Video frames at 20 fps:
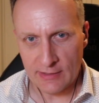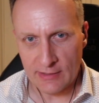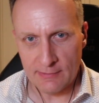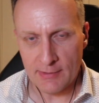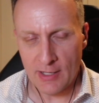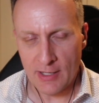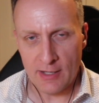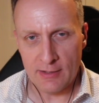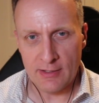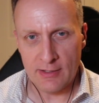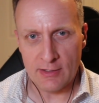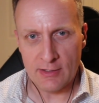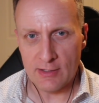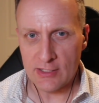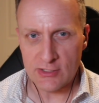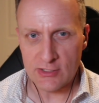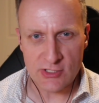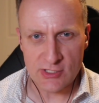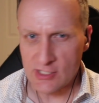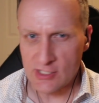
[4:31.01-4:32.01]
But
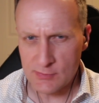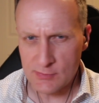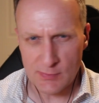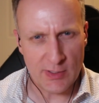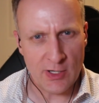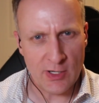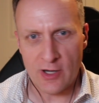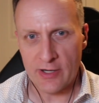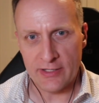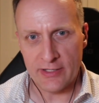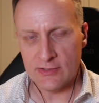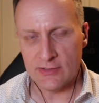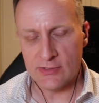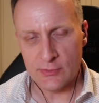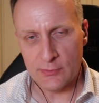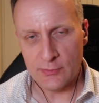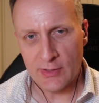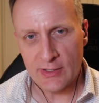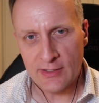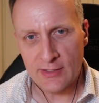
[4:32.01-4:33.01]
it's just because we got
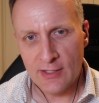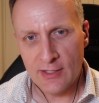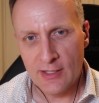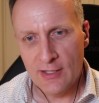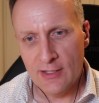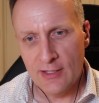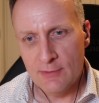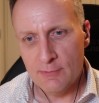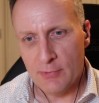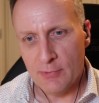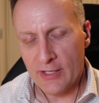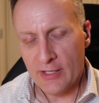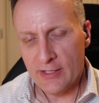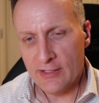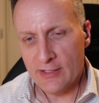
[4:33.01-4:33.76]
into it. But